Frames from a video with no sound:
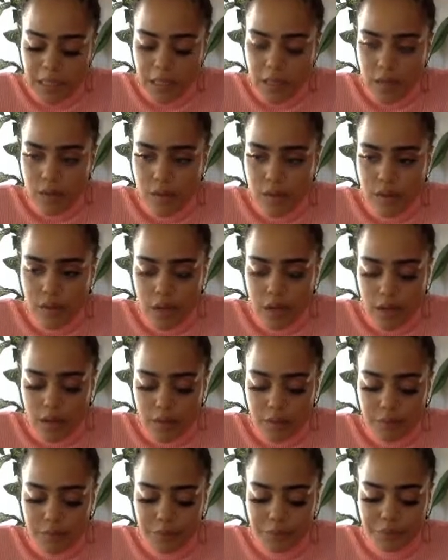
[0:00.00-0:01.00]
So
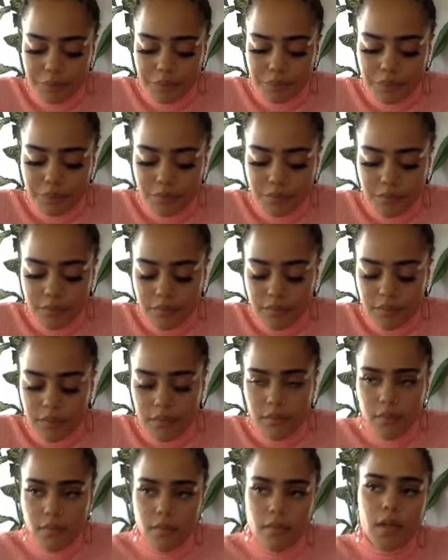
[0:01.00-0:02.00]

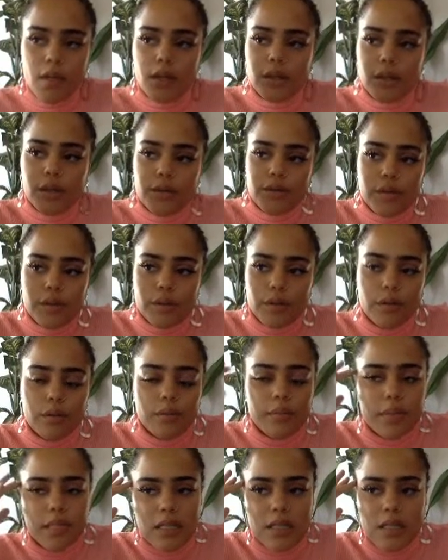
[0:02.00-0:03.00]

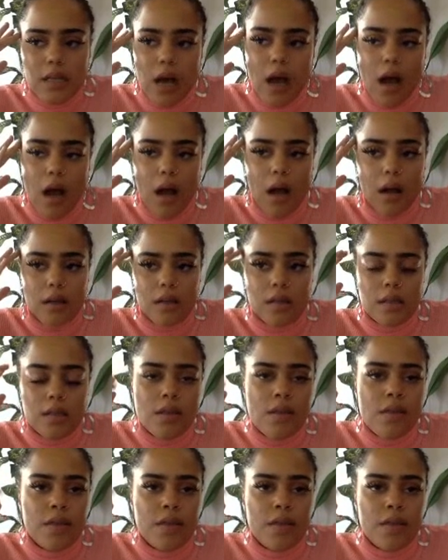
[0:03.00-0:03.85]
YouTube, Discogs.